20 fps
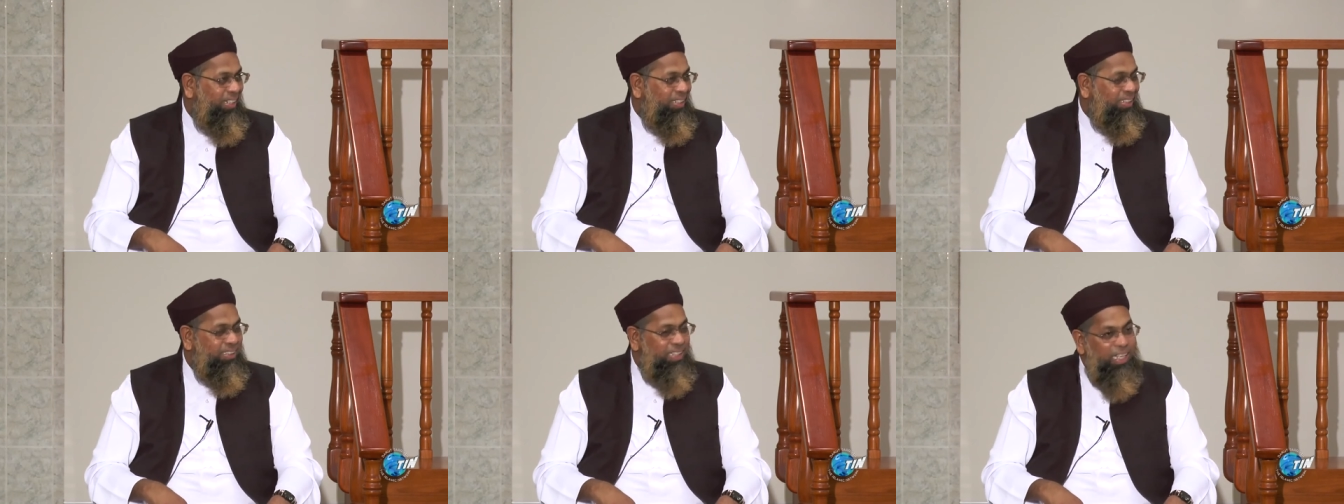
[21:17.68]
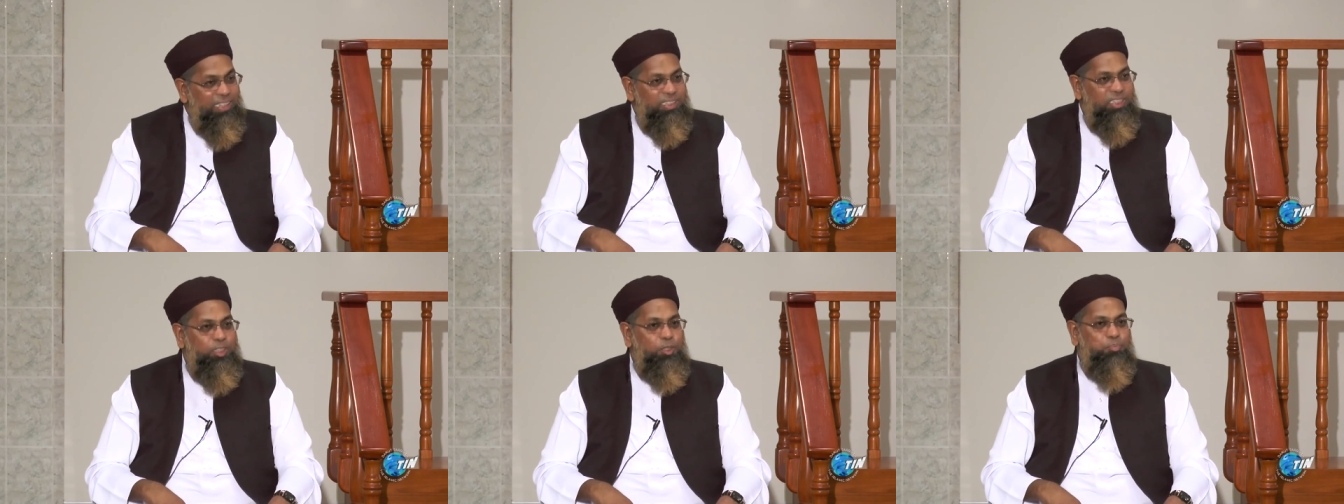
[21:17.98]

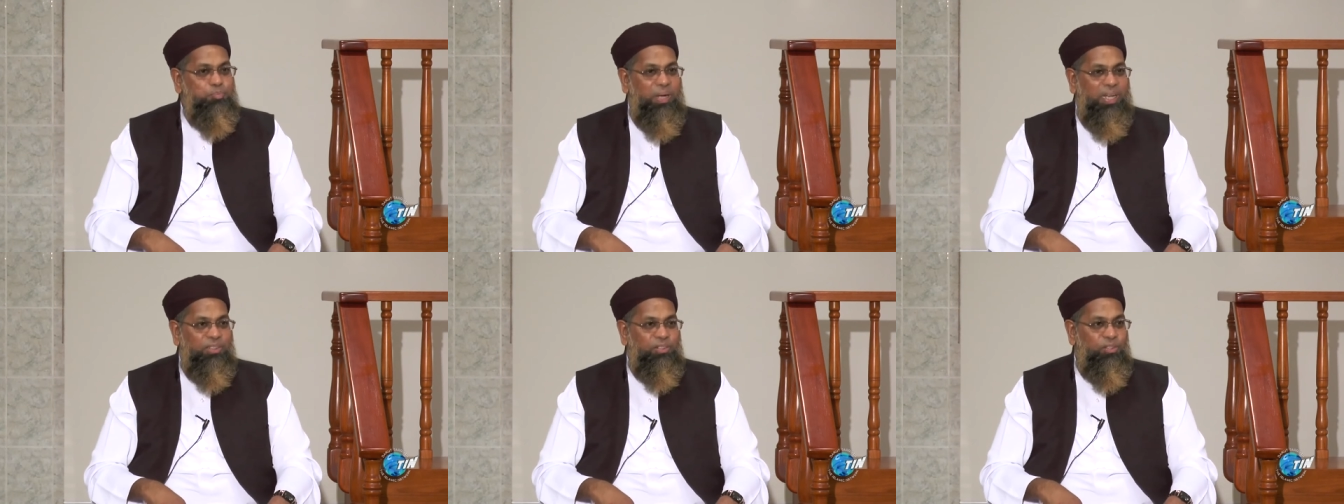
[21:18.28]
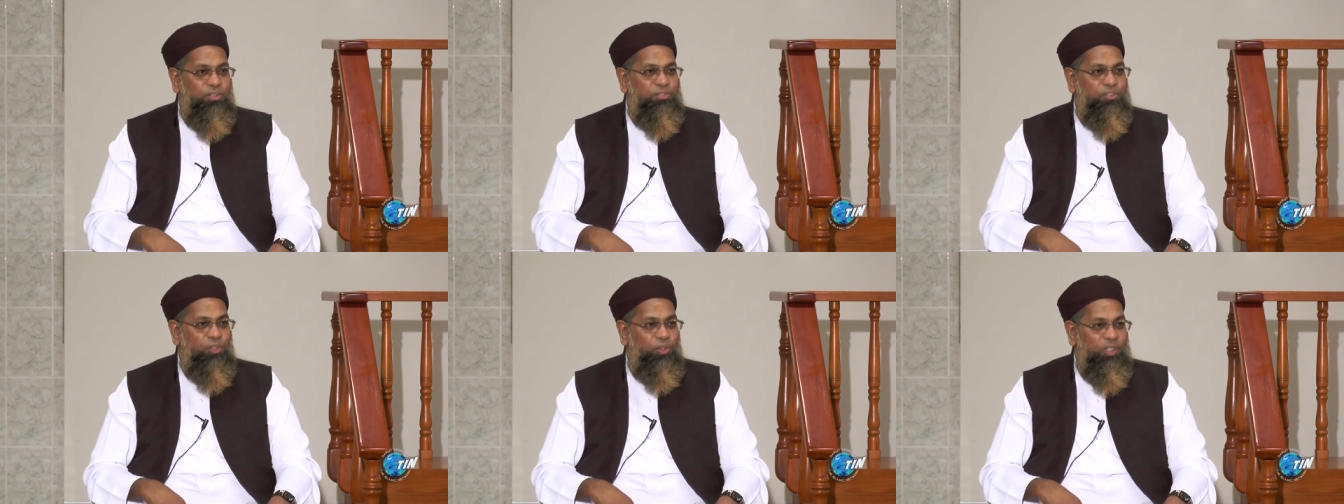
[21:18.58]
That is part
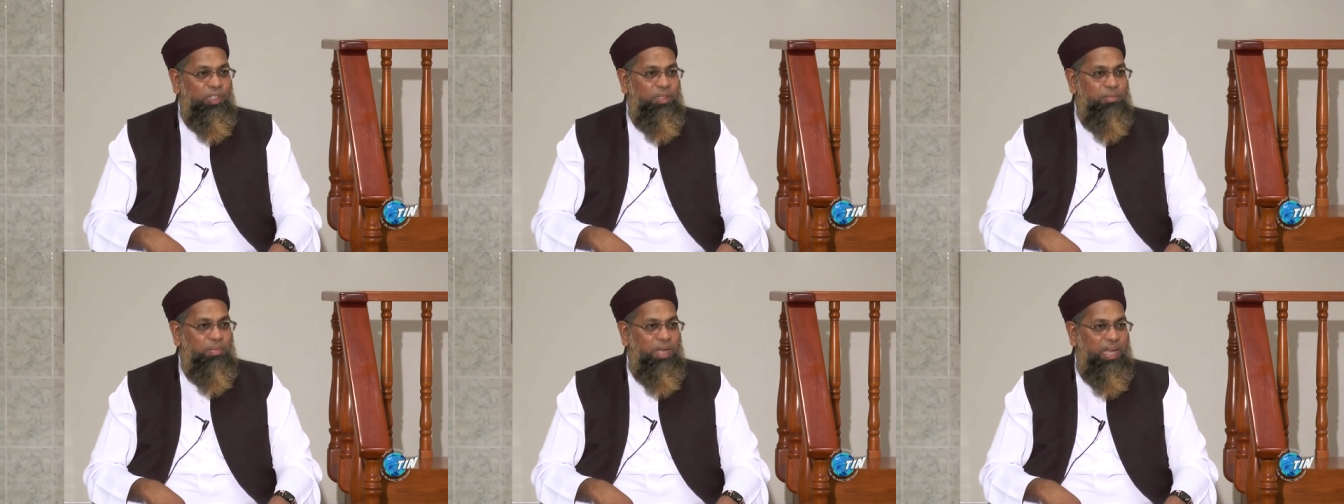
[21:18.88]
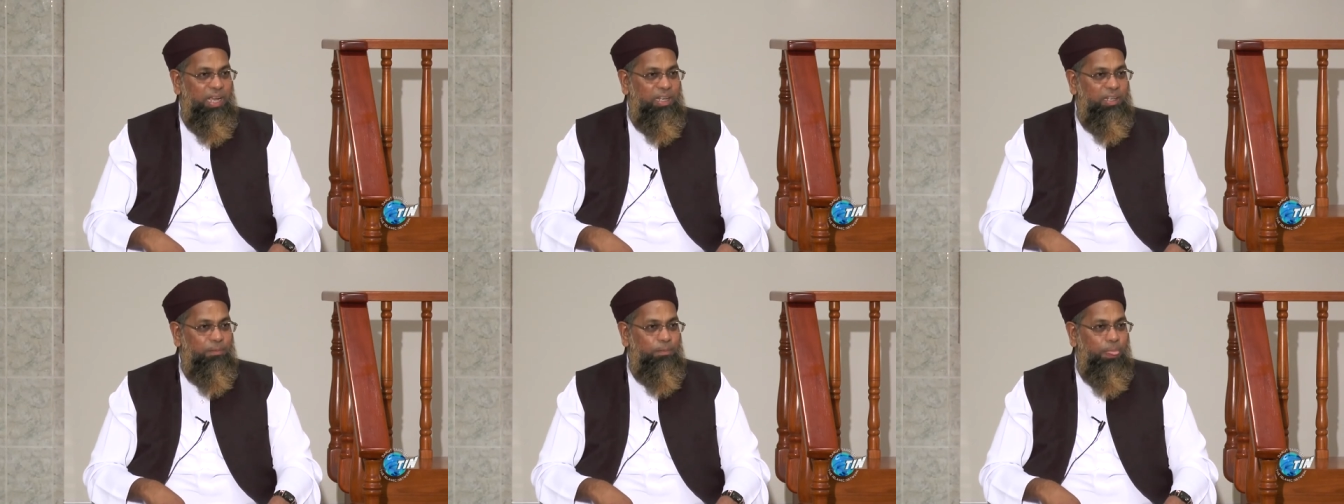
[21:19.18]
of your
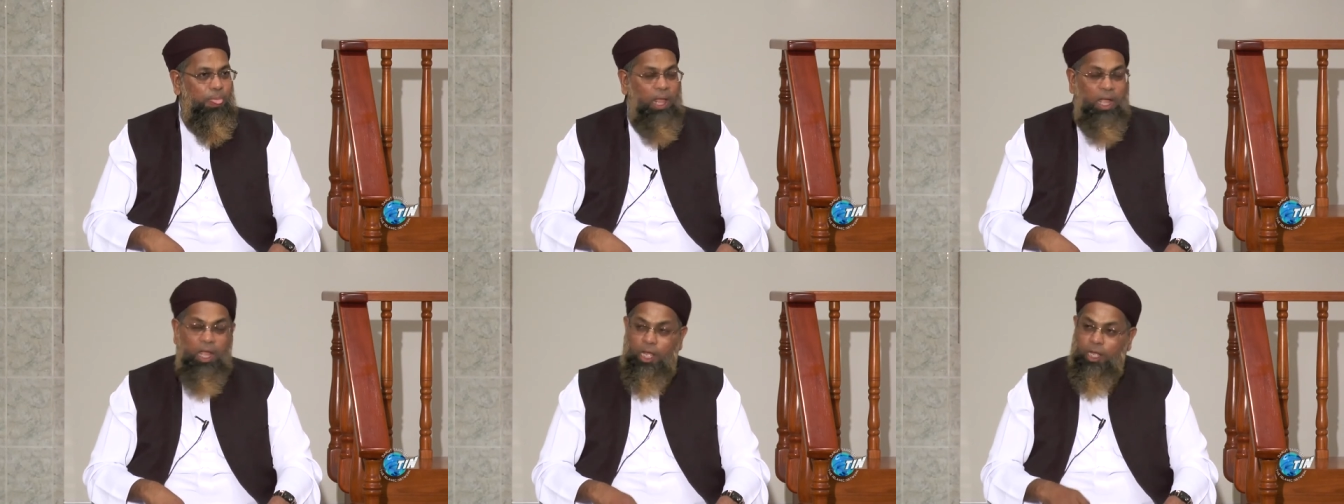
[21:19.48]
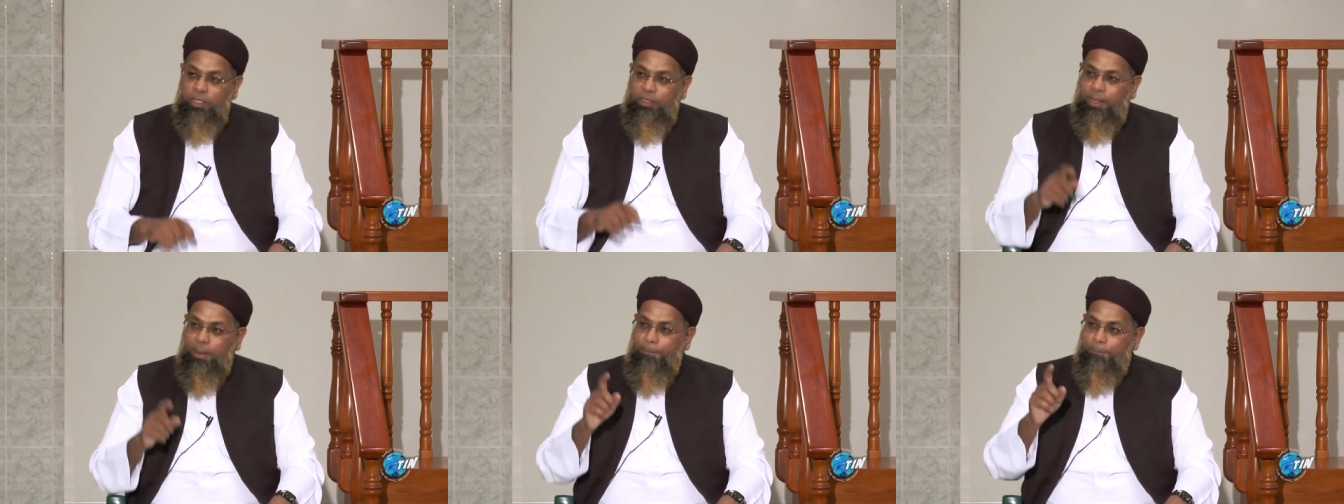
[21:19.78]
iman.
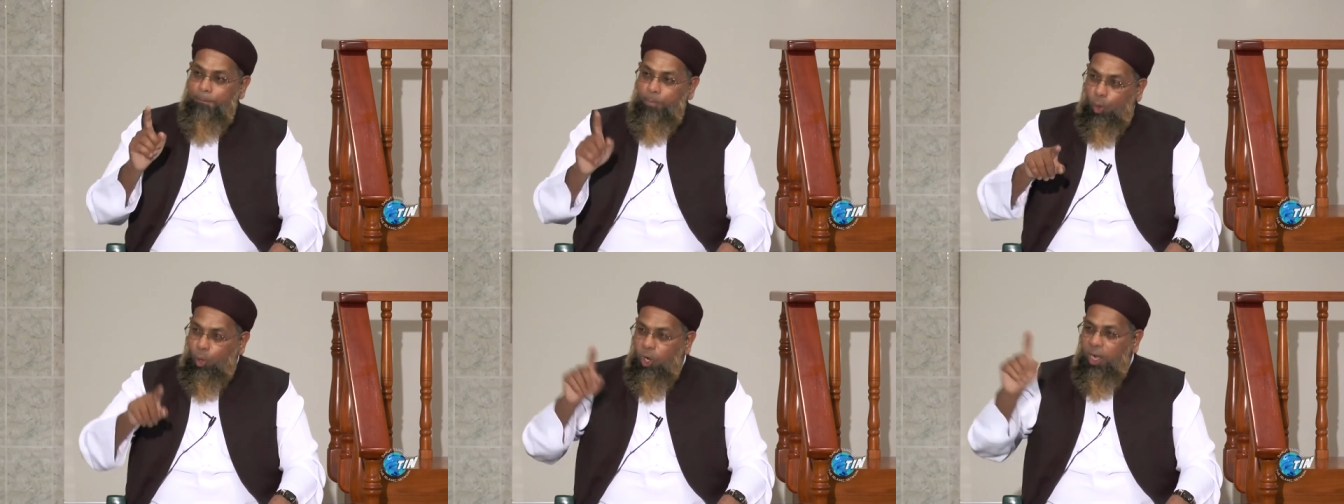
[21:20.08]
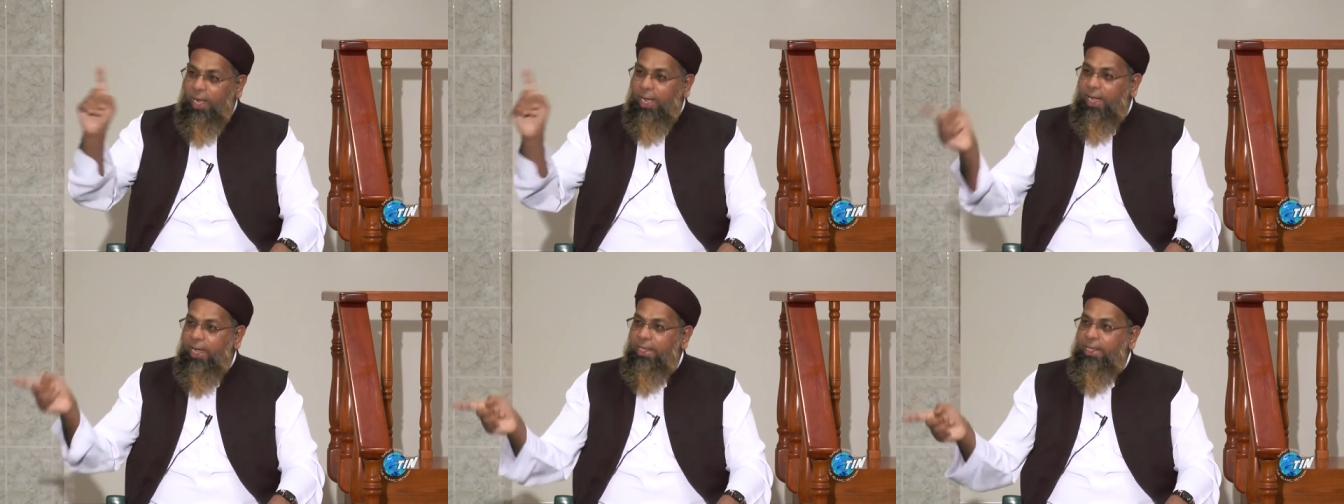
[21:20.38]
The more
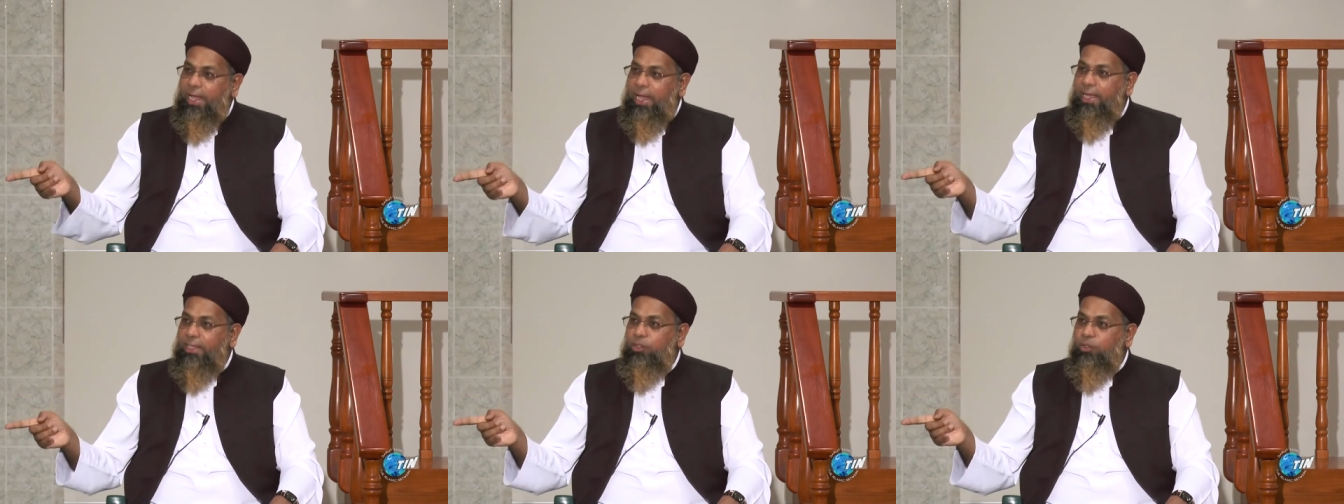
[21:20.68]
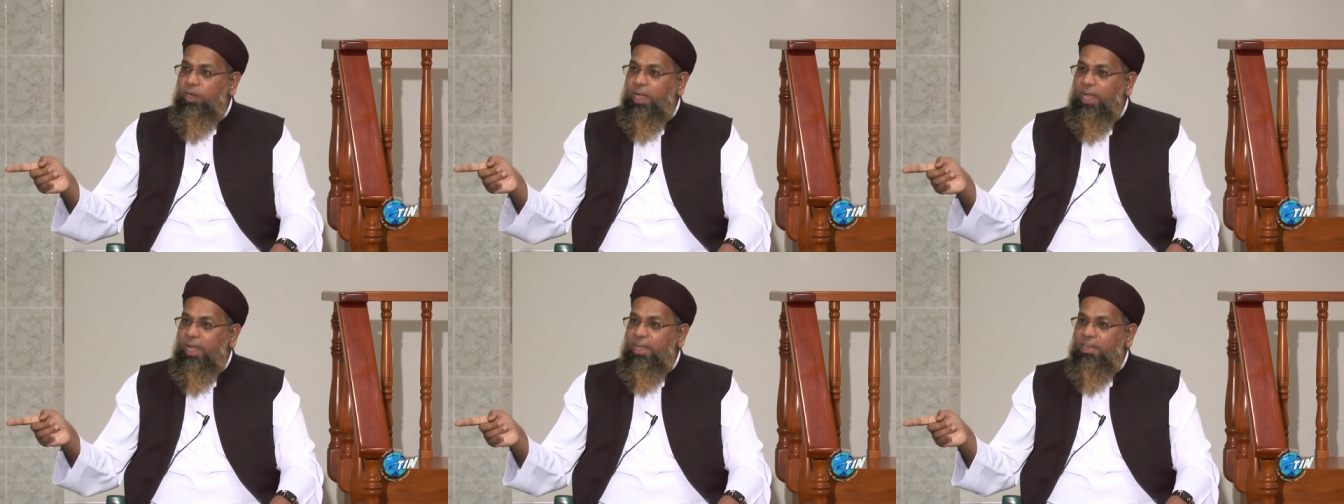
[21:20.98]
haya you
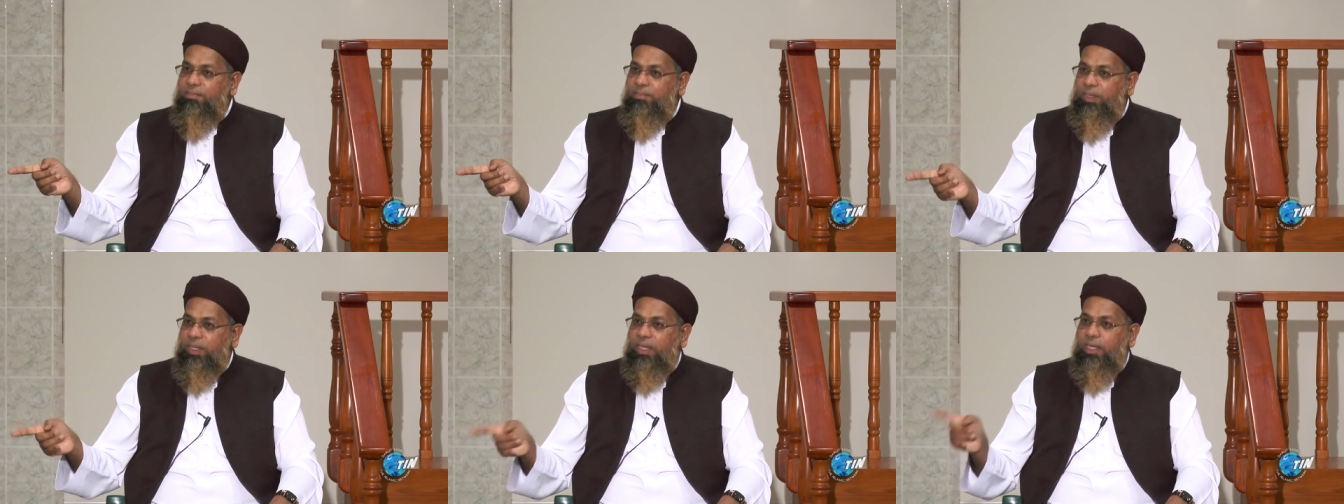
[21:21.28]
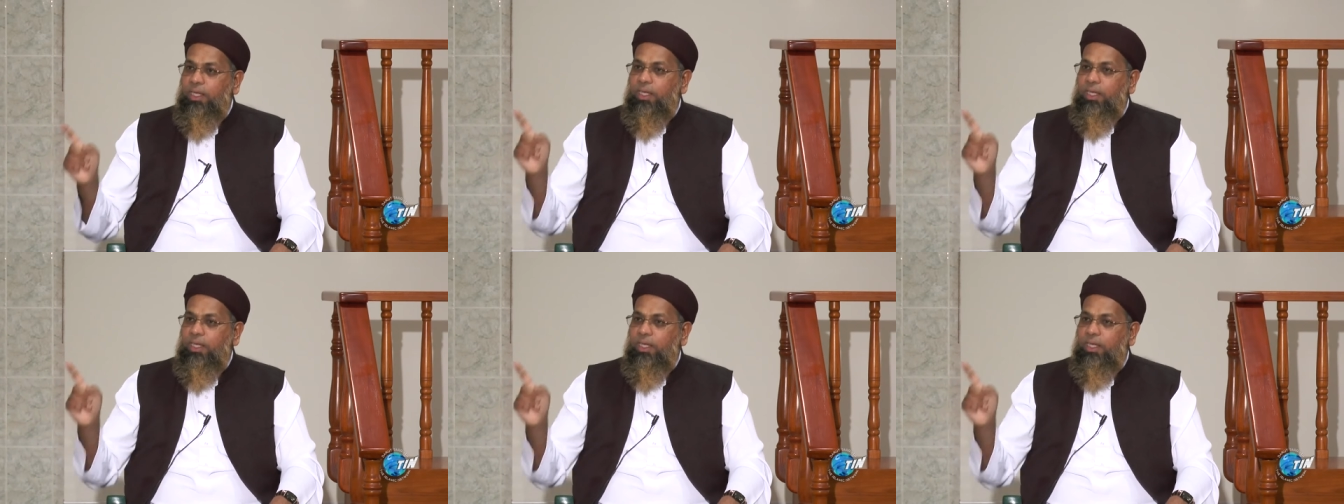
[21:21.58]
have,